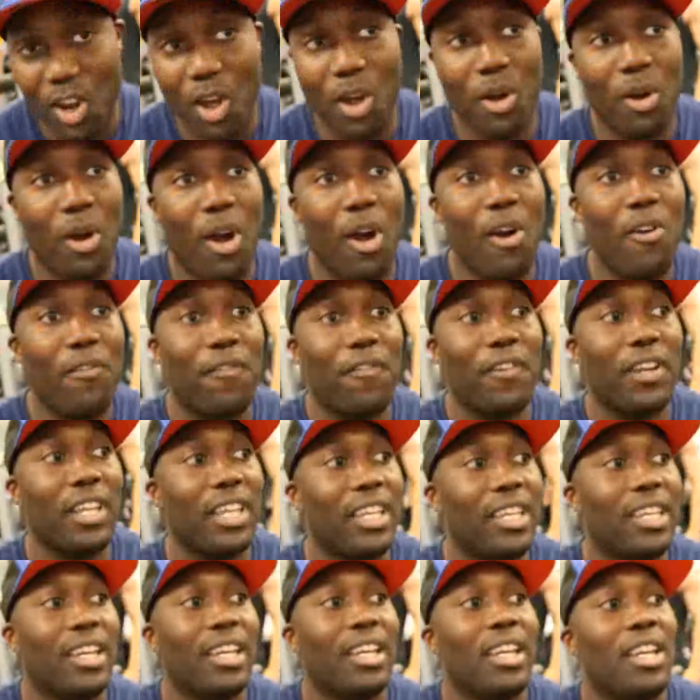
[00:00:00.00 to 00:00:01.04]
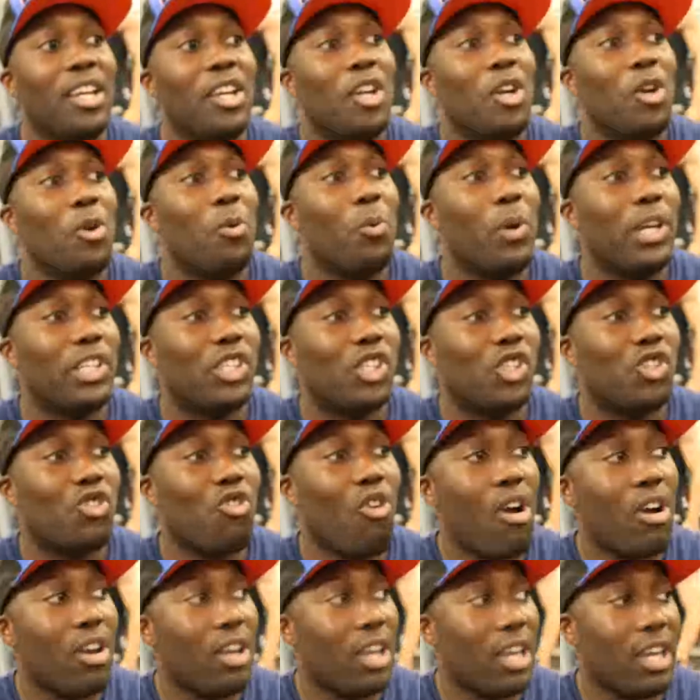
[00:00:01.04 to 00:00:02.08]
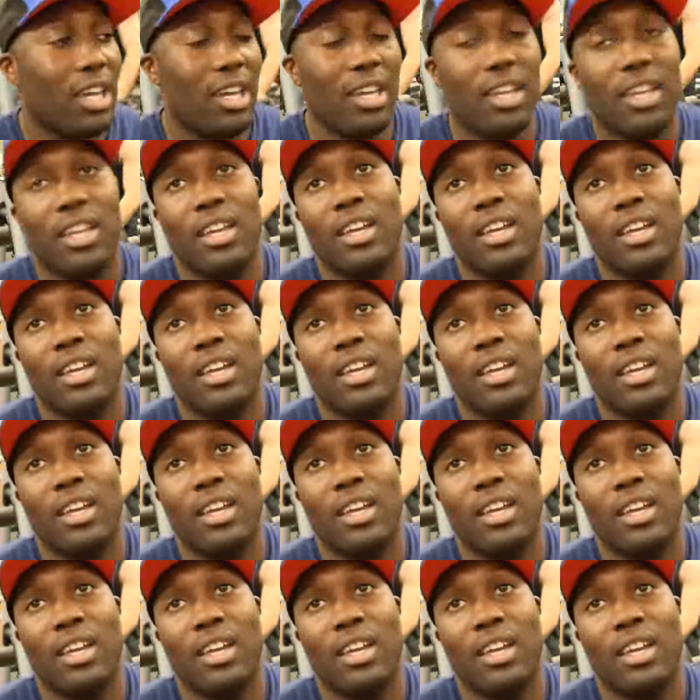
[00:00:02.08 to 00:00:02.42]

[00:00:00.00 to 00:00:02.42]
know, hopefully we're stronger.